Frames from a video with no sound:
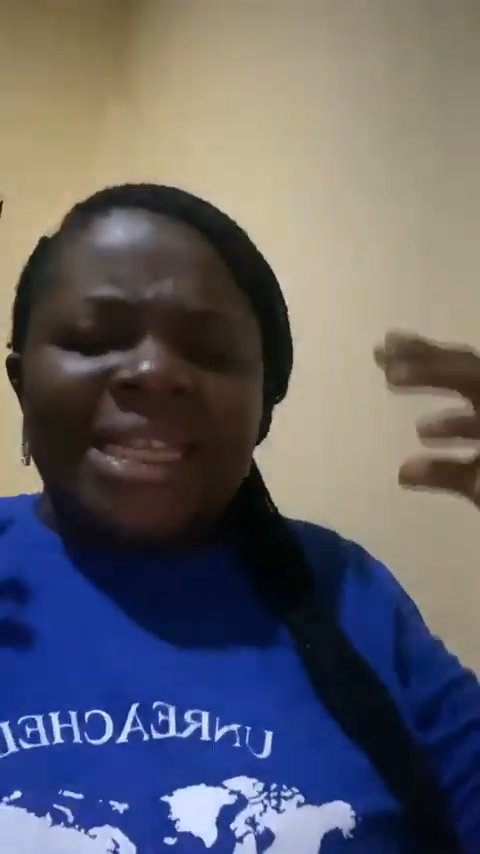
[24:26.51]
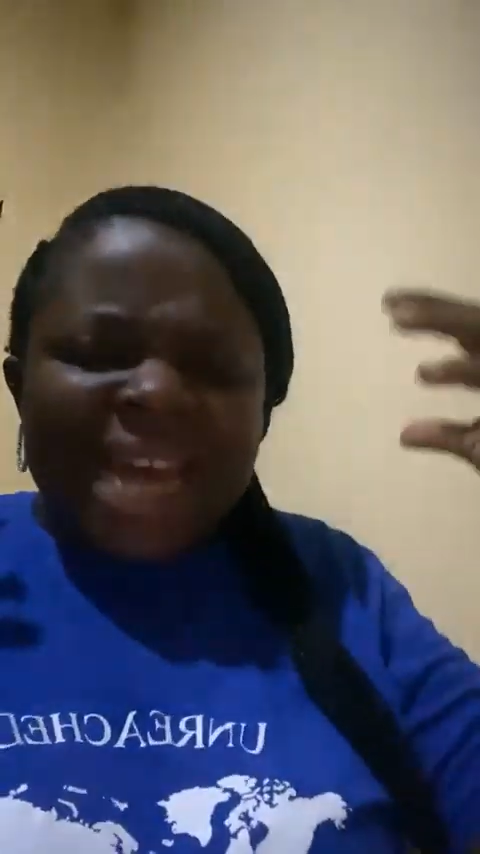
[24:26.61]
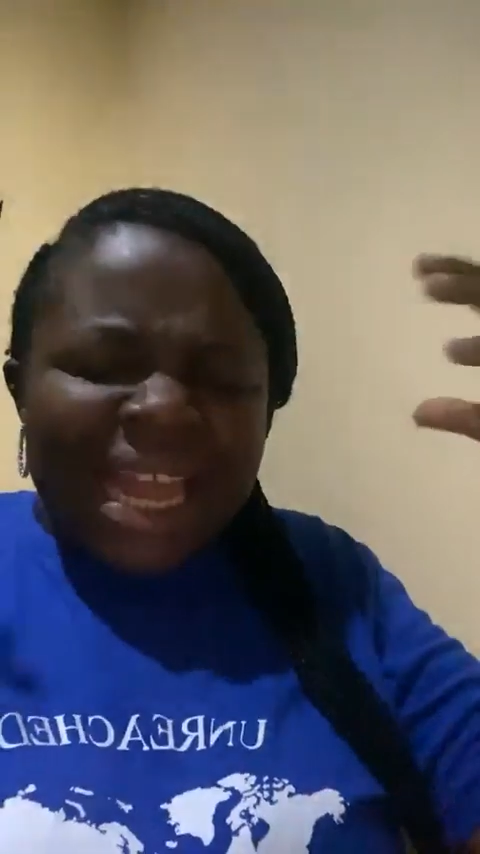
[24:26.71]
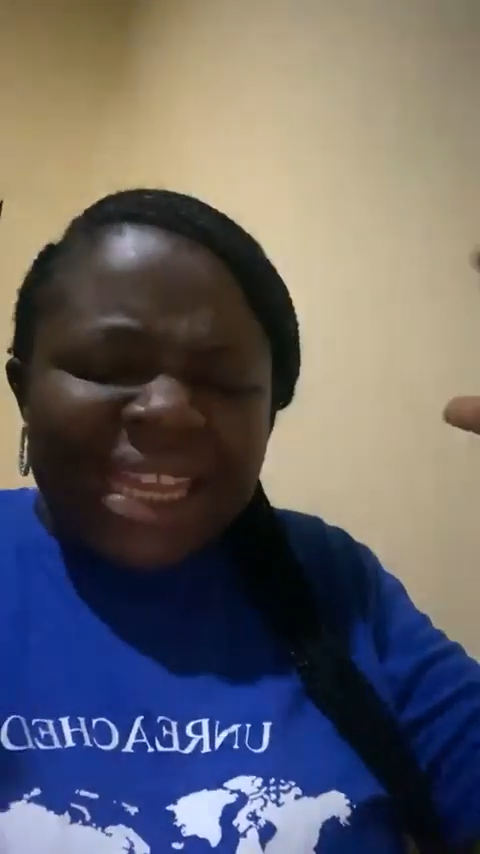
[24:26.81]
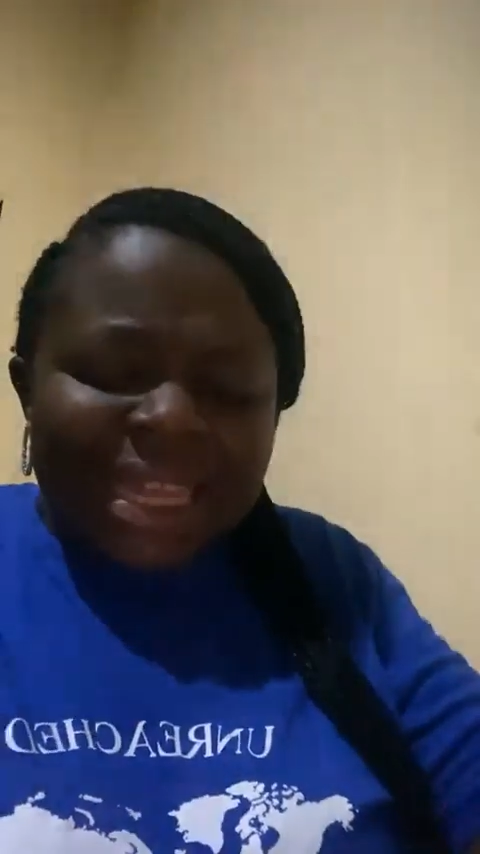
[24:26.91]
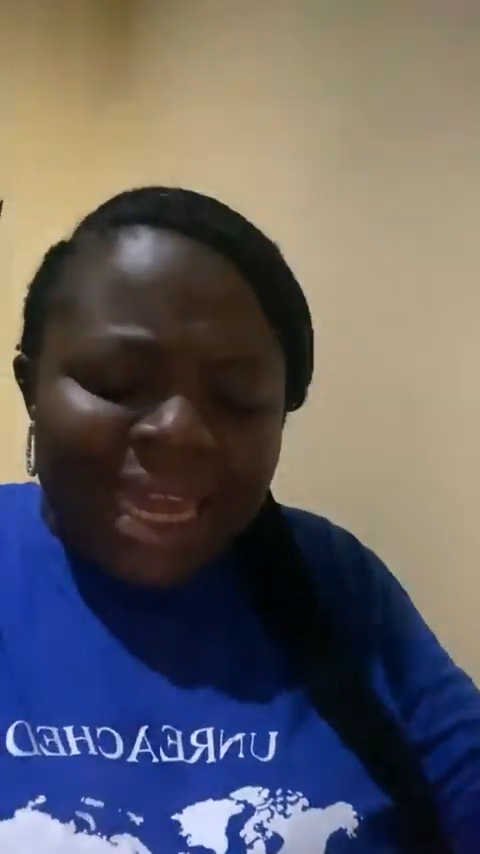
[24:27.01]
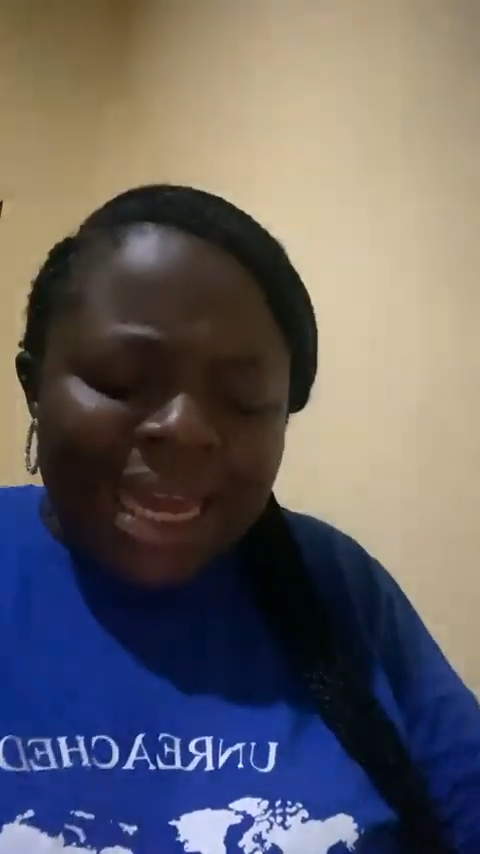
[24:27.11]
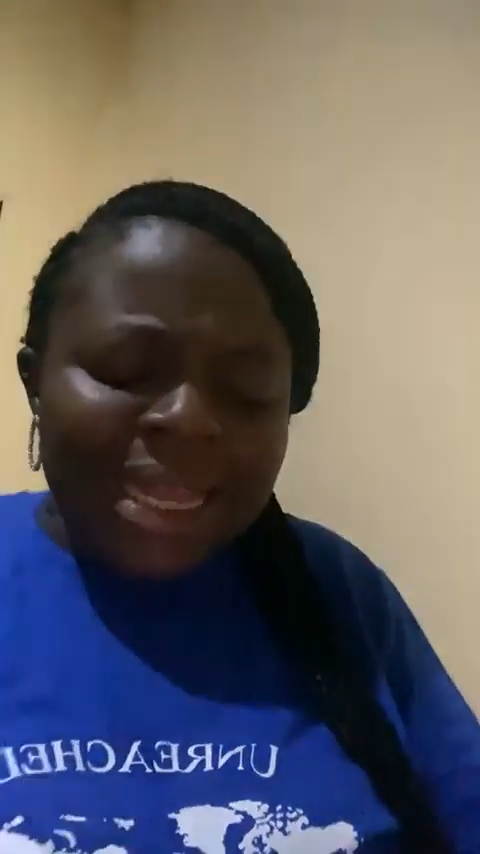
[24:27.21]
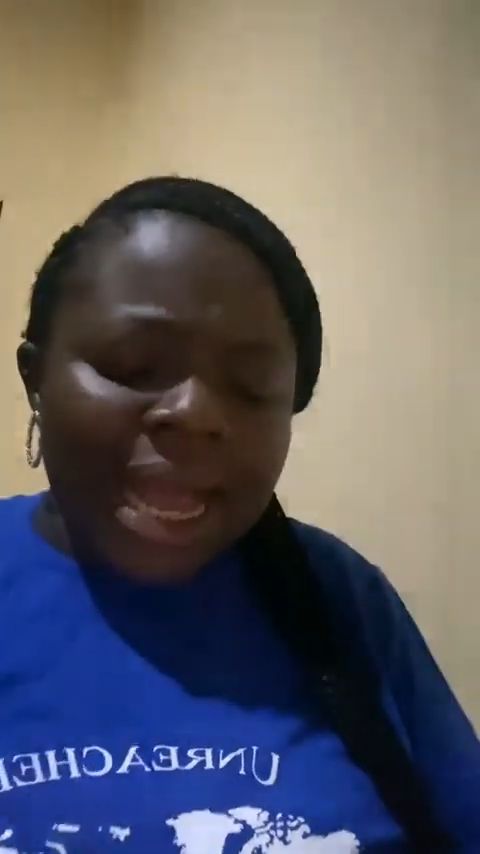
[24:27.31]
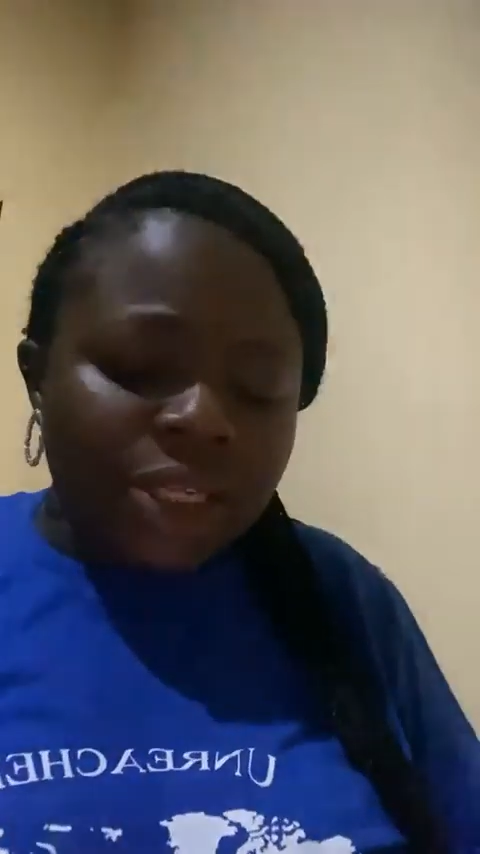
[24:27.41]
Their
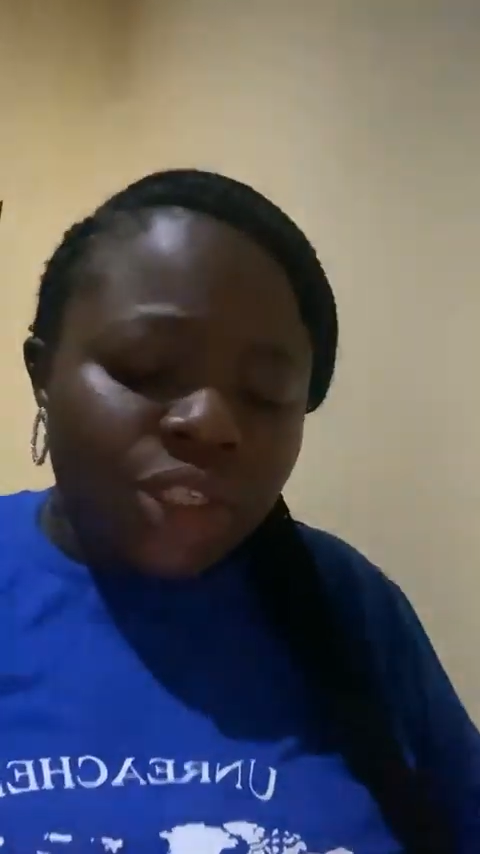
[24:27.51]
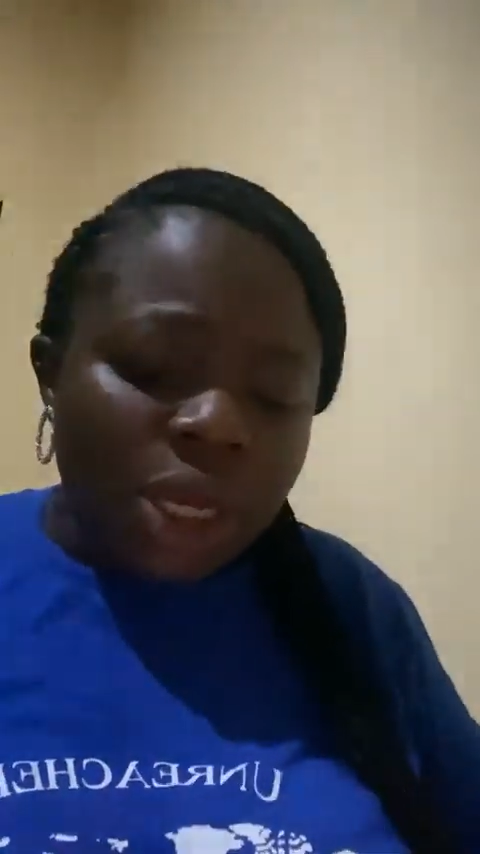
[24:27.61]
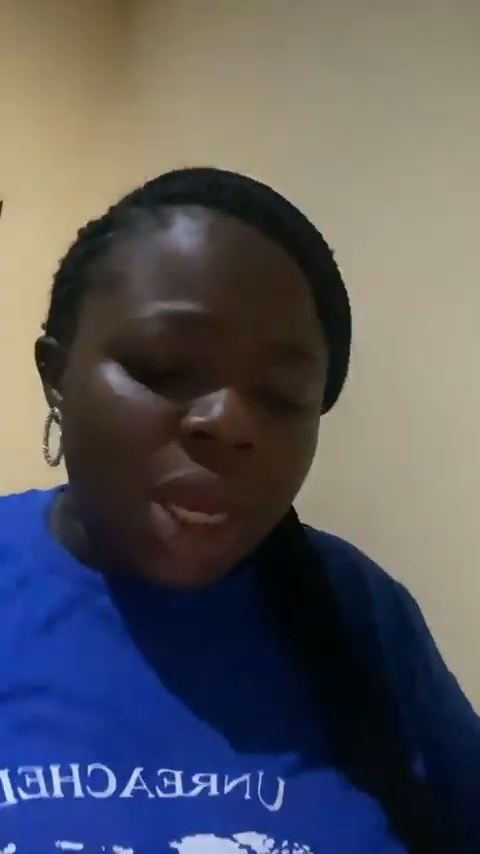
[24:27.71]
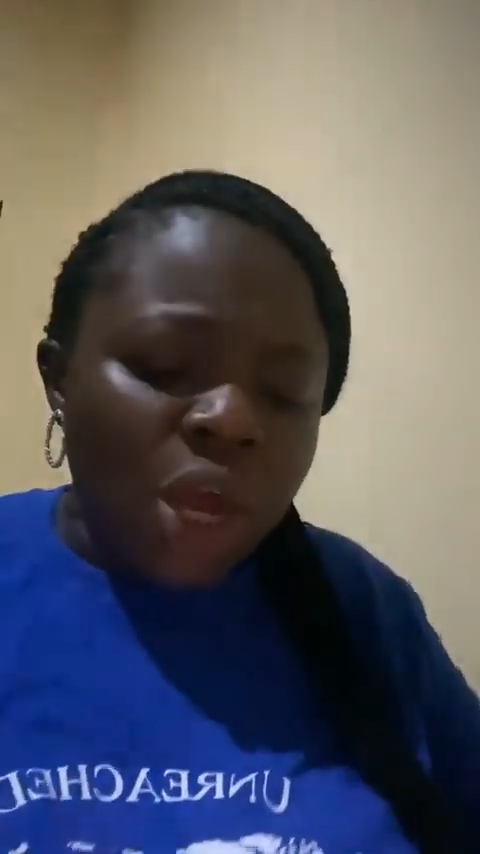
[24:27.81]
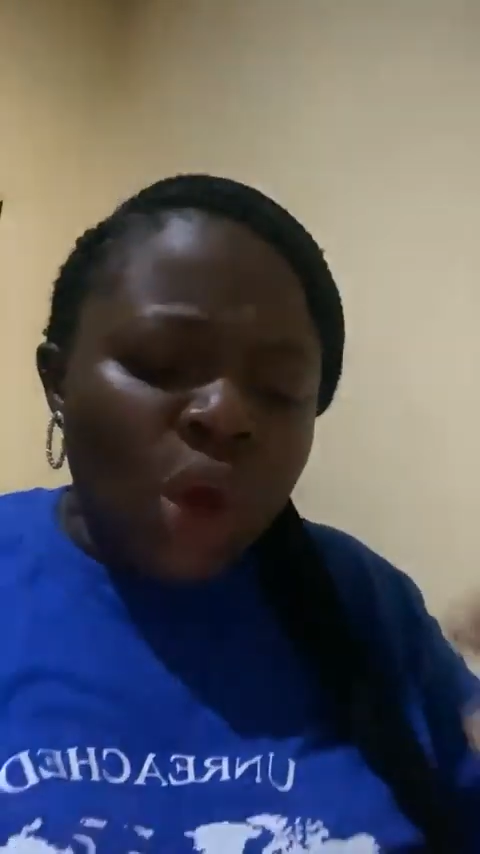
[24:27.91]
leaders